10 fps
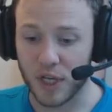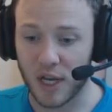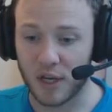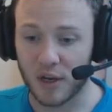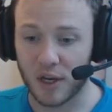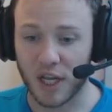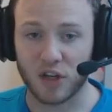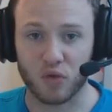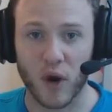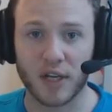
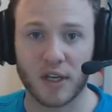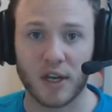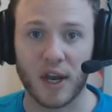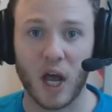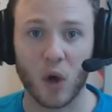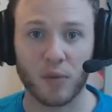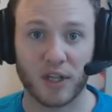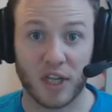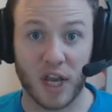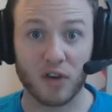directed and helmed
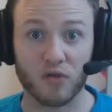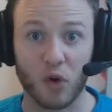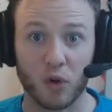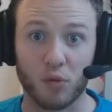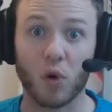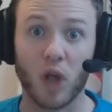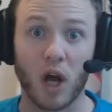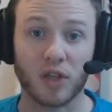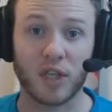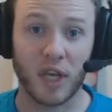like the intro, the
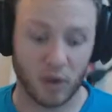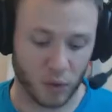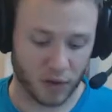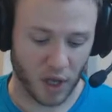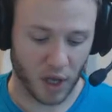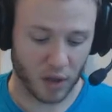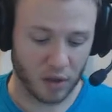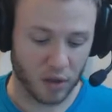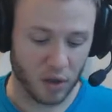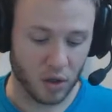prologue scene with
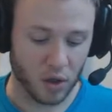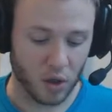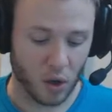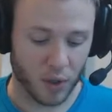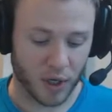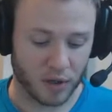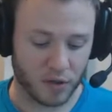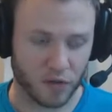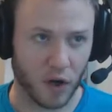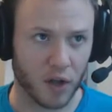
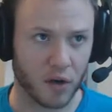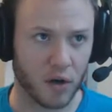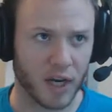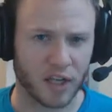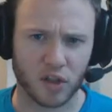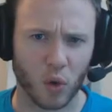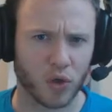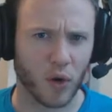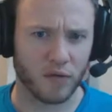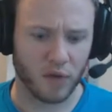Odin's father, I guess
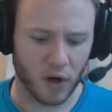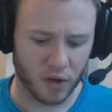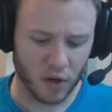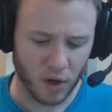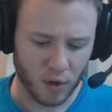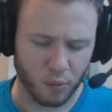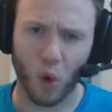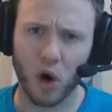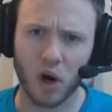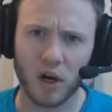Thor's grandfather,
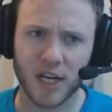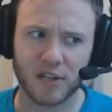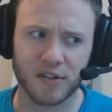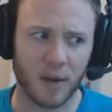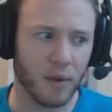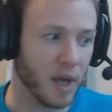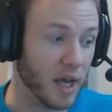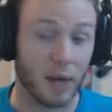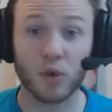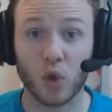Bor, is that his name?
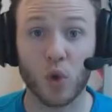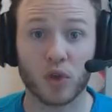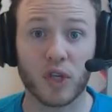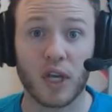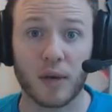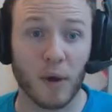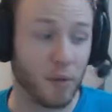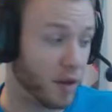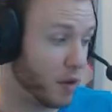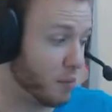It was a cool scene. It
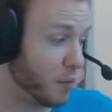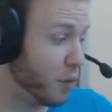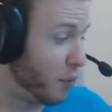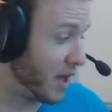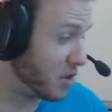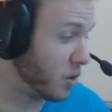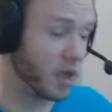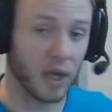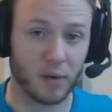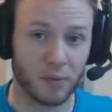might be the best
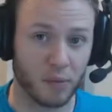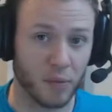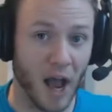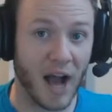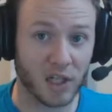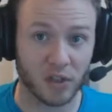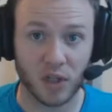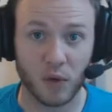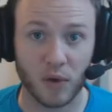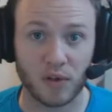looking action
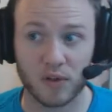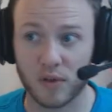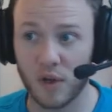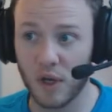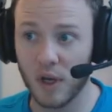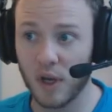sequence